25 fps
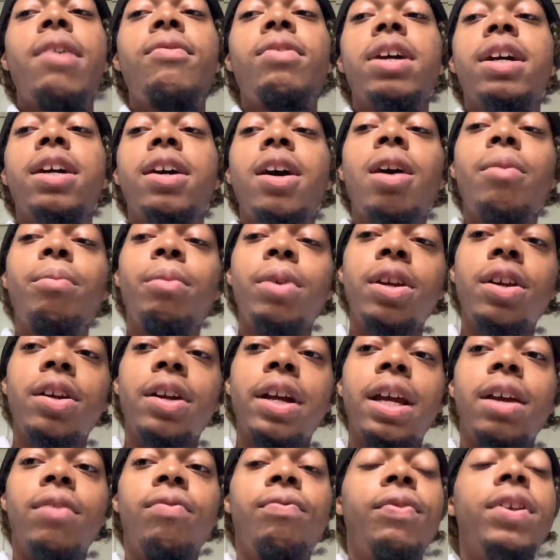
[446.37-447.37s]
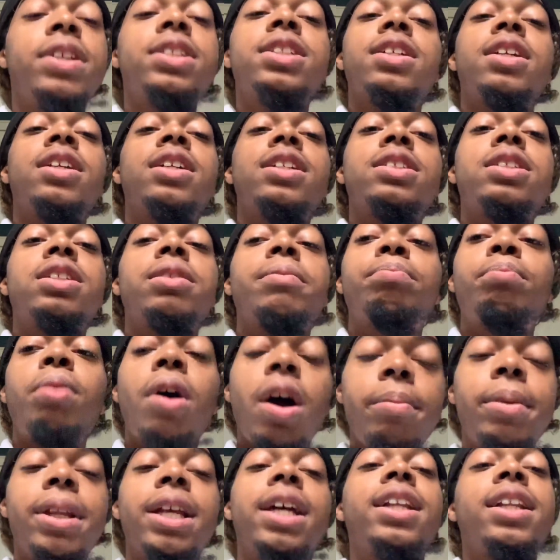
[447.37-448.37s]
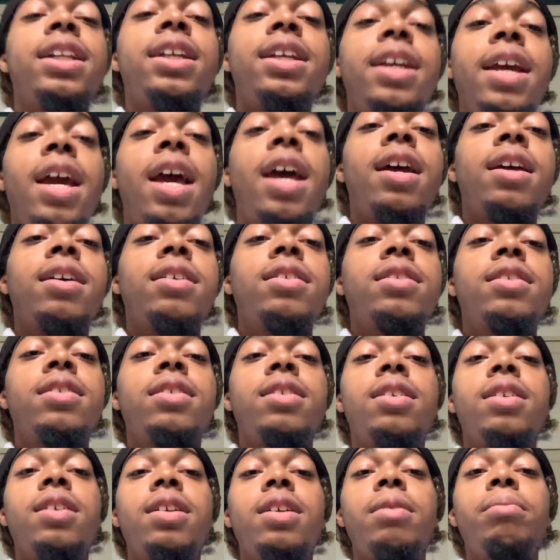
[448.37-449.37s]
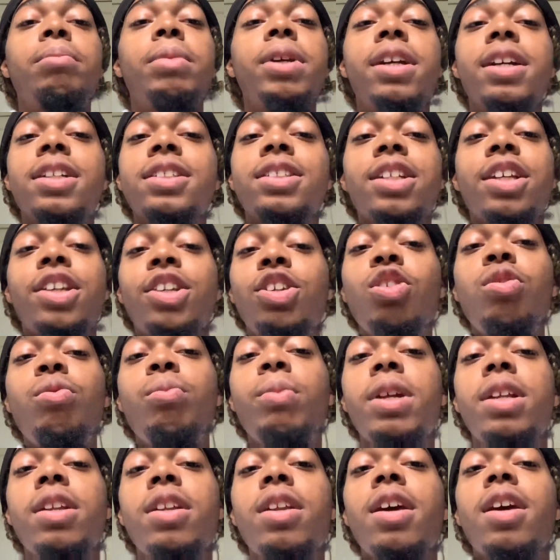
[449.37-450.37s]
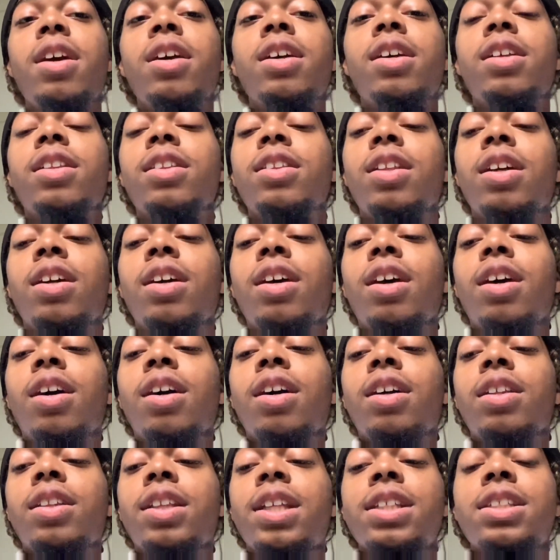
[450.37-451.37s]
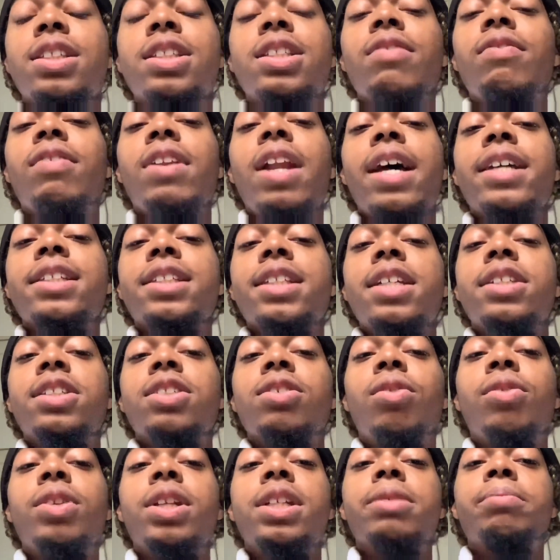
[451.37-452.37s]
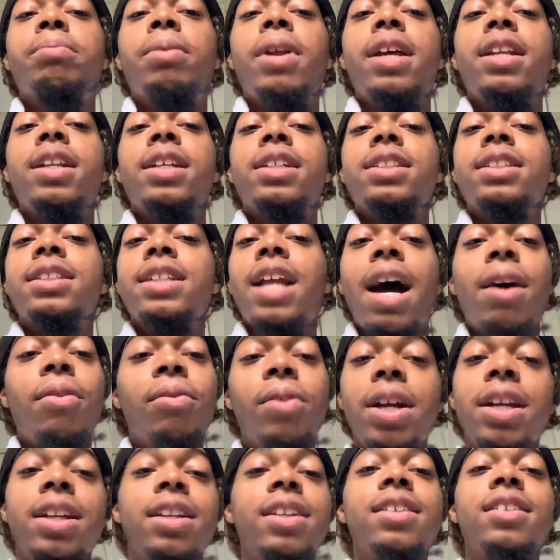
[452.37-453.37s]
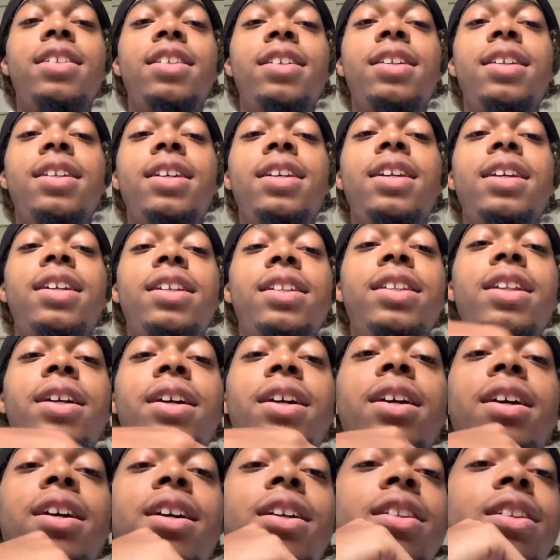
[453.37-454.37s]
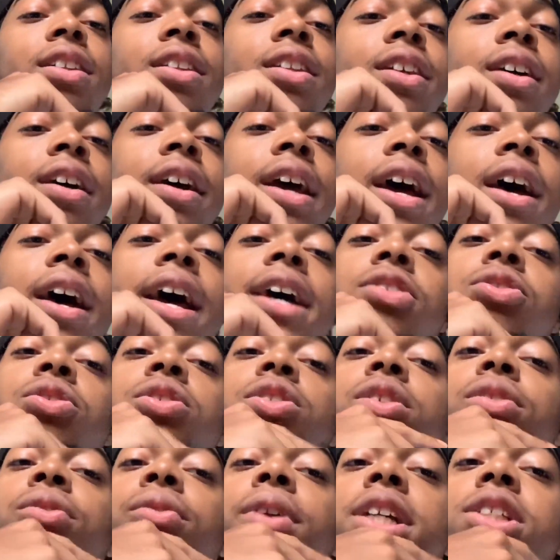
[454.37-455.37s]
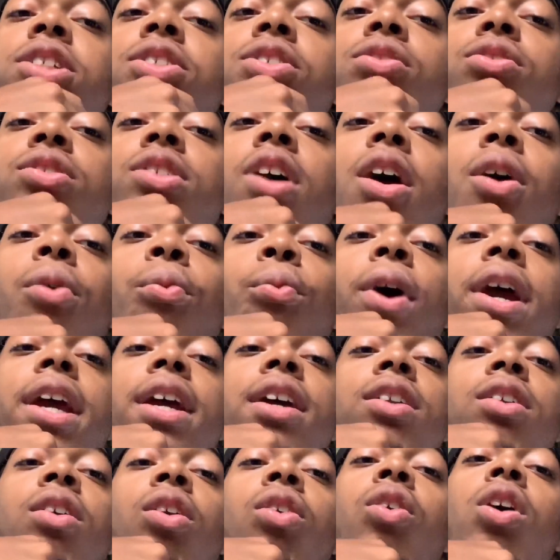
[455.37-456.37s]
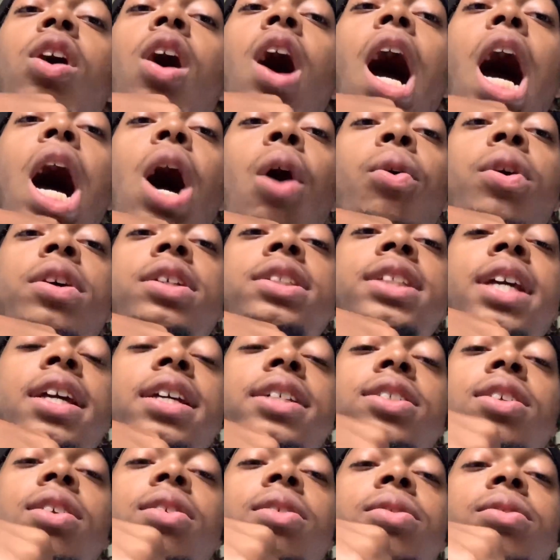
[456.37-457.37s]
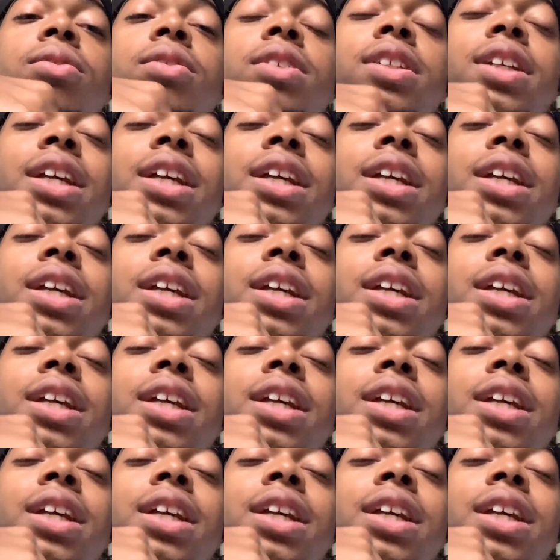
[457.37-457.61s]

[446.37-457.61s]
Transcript: haven't come here and visit us publicly yet. Because the human, the uh, this civilization on this planet is not ready the the extraterrestrials are waiting on our say so